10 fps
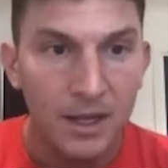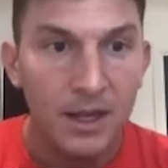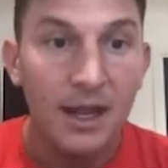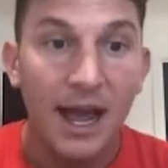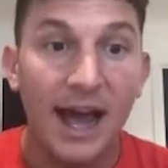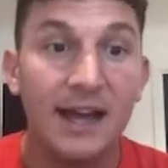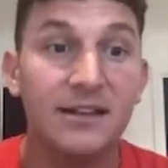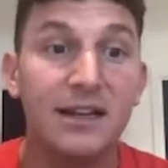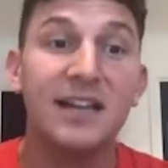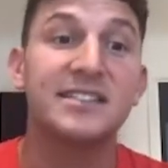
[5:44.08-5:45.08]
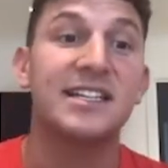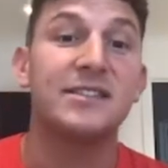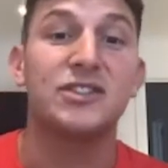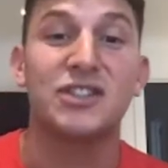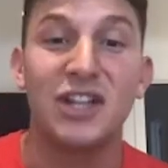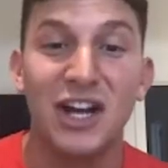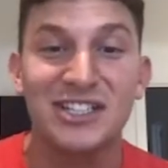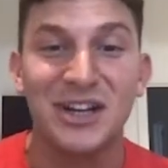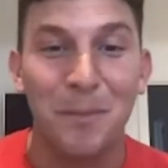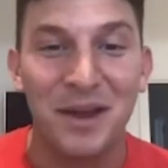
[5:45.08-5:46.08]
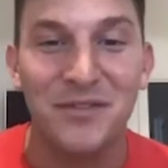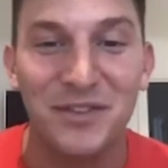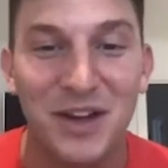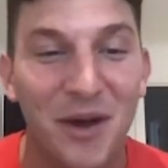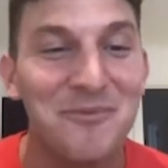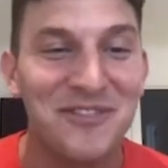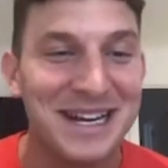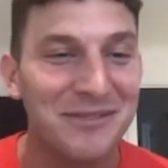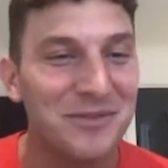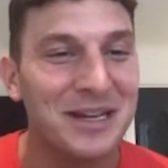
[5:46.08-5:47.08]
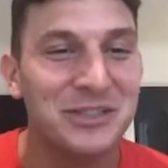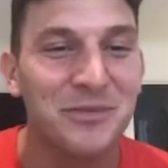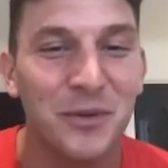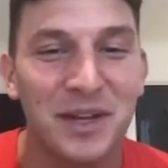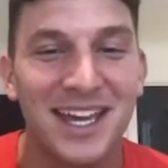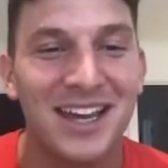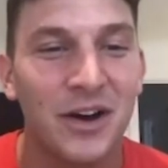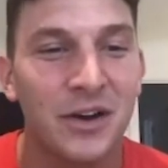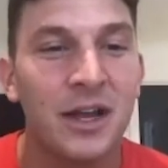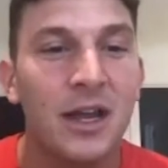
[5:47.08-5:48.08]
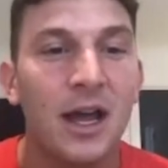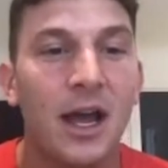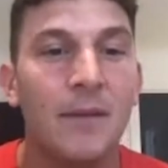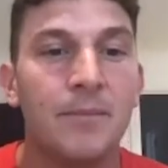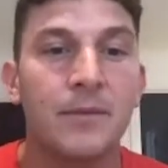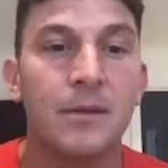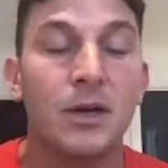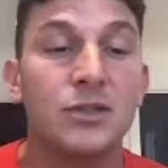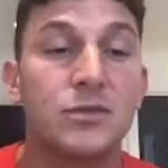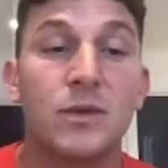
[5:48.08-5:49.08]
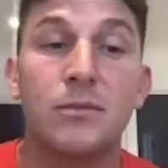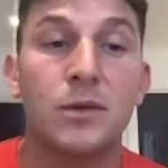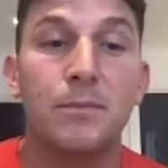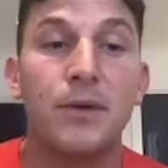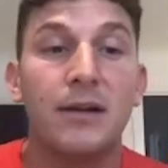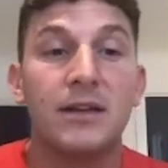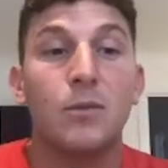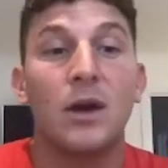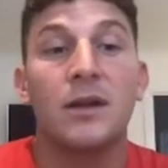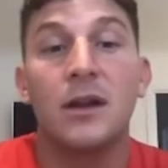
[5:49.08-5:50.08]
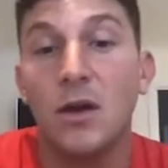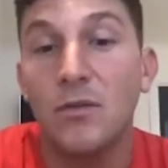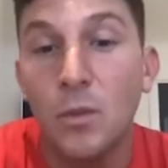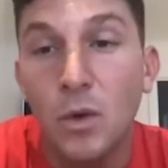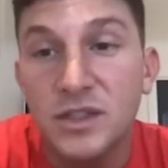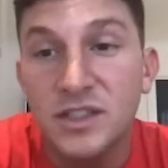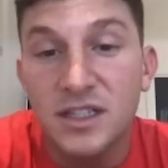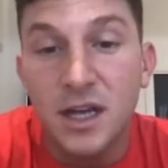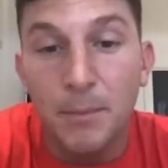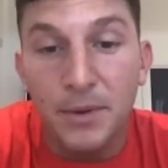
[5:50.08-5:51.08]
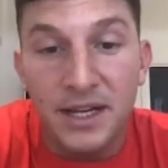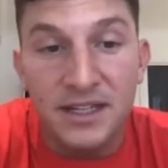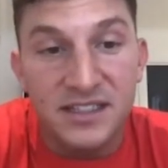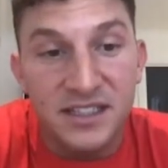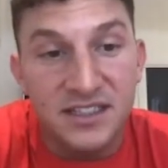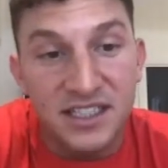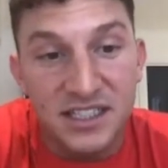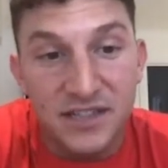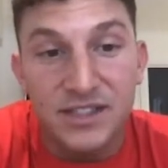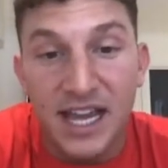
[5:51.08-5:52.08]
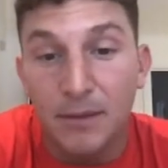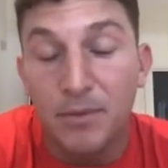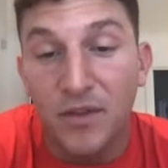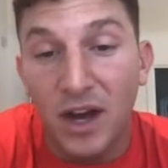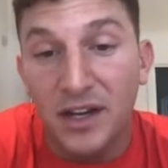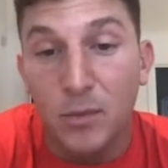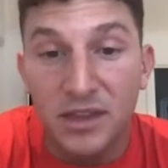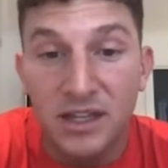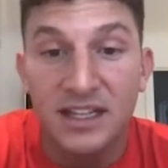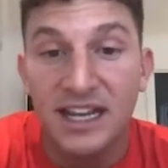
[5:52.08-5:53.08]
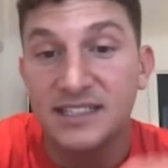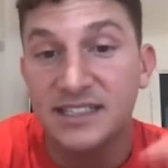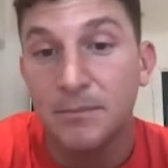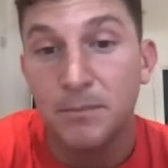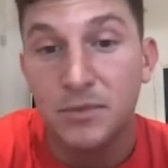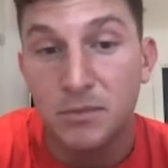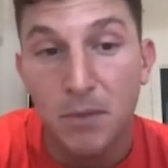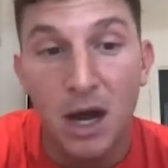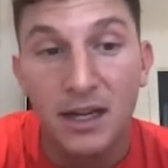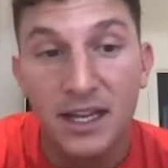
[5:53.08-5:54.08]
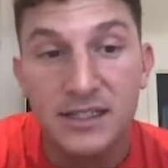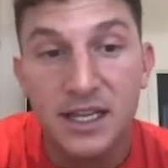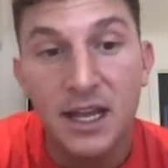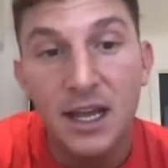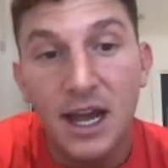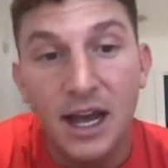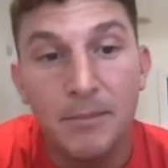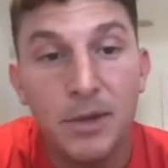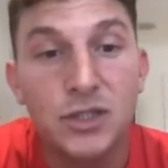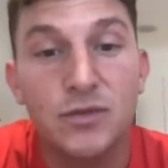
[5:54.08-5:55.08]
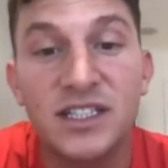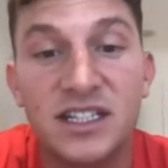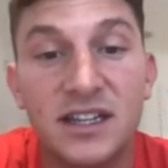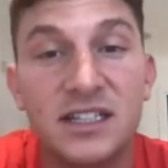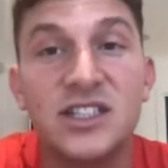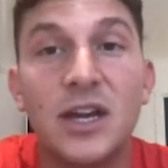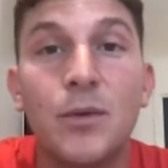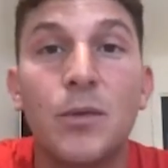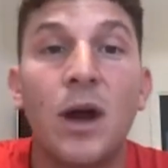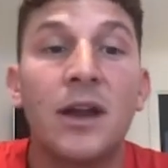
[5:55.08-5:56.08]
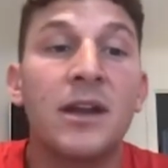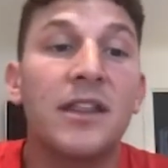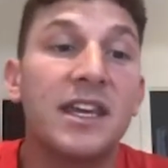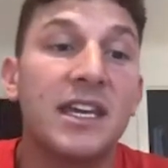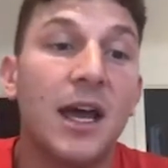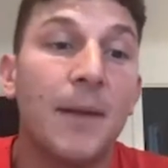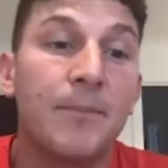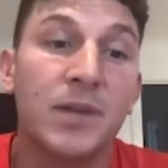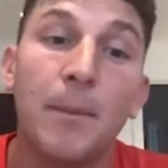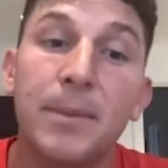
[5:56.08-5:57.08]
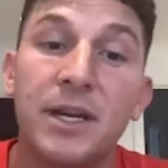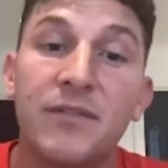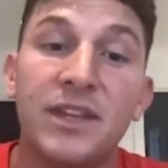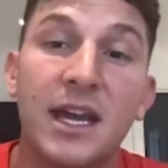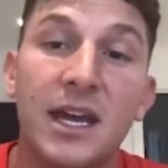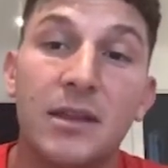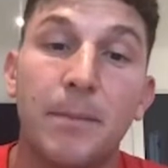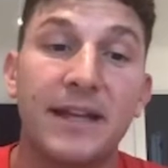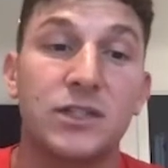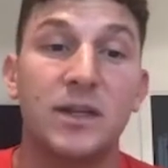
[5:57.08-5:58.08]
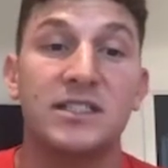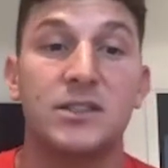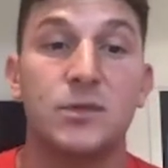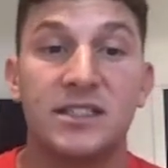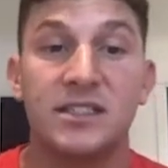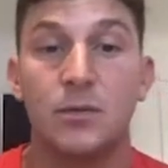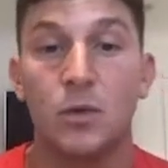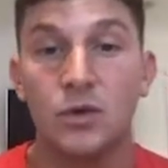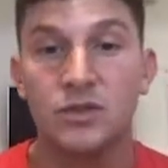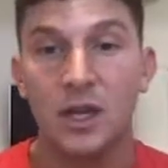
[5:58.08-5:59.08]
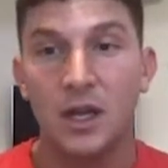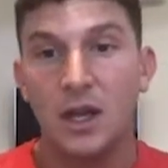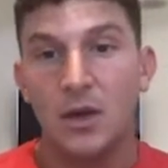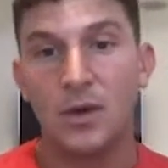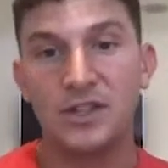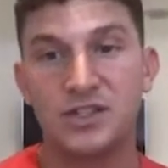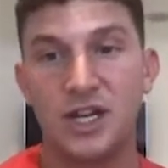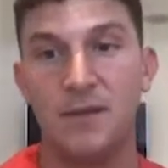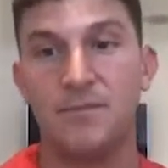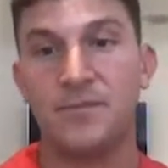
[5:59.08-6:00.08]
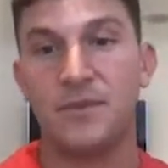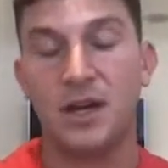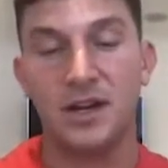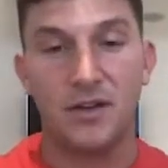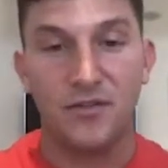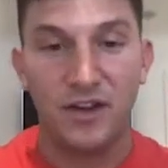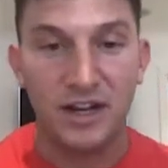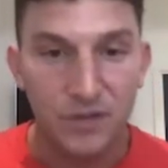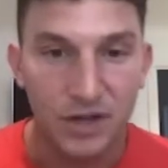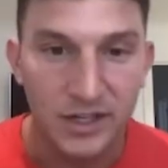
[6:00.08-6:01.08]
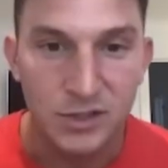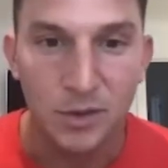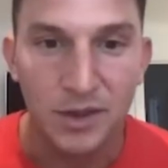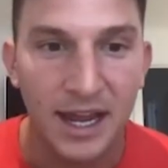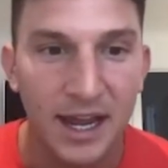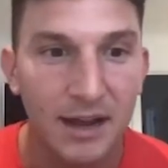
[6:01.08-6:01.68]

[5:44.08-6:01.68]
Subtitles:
And lastly, just the last little bit of company information before we kick on. We've proudly won a lot of awards as a company and as an assistive tech provider within the SEN market. And most recently this year, we won the Company of the Year at the BET 2020 Awards, which I don't know for any of you guys that were there.